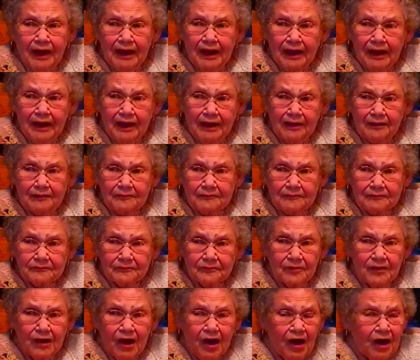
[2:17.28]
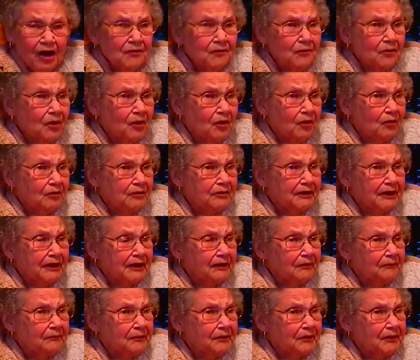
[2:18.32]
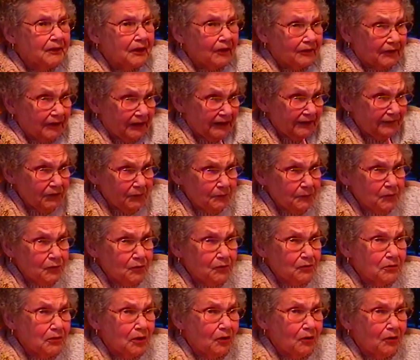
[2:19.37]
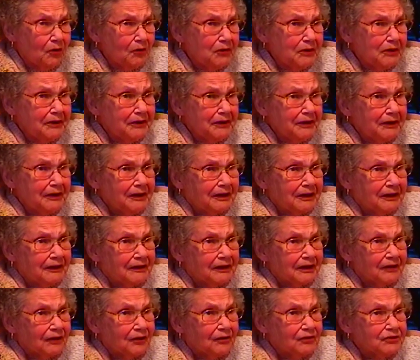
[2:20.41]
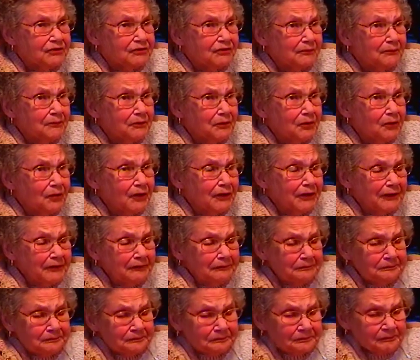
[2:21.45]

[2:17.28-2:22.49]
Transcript: hard road there, but Liverpool Road that goes from Peoria.